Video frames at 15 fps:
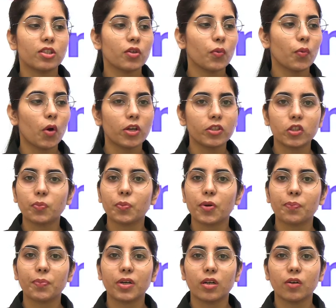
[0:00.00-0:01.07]
you want to
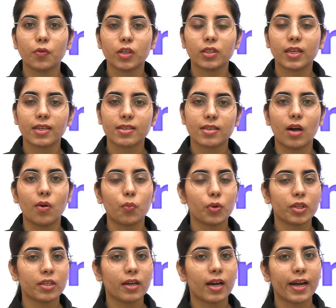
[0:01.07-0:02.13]
prepare for the exam
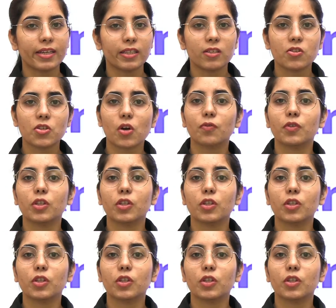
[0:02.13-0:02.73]
with the guidance of